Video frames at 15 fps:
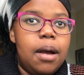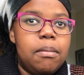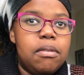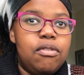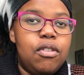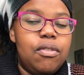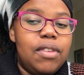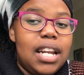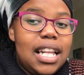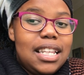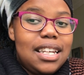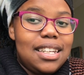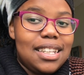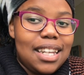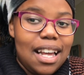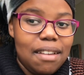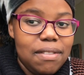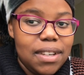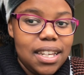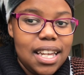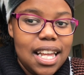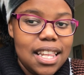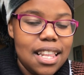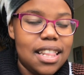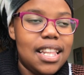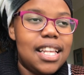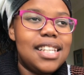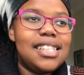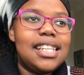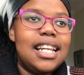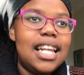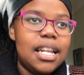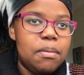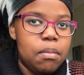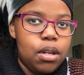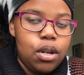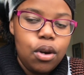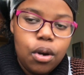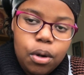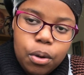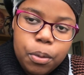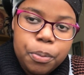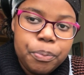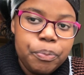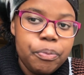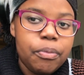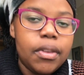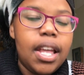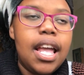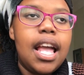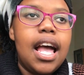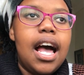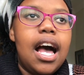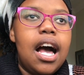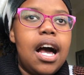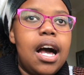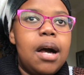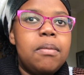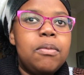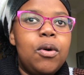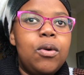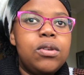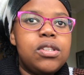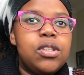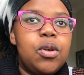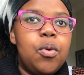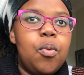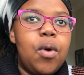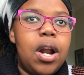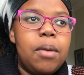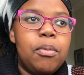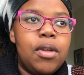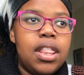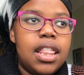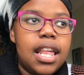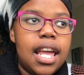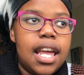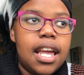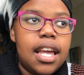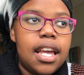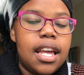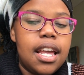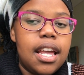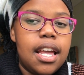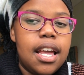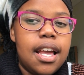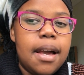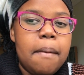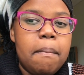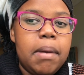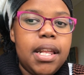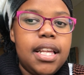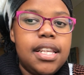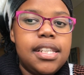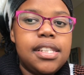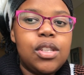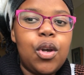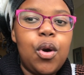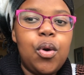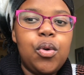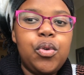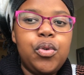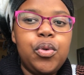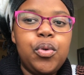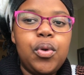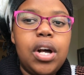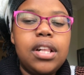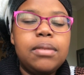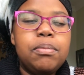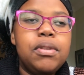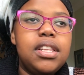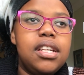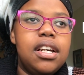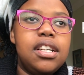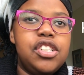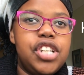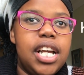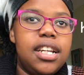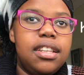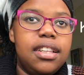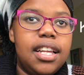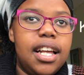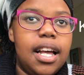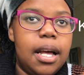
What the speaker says: If you feel I didn't cover other things, let me know. Also, one more thing, please go to, I'll put her channel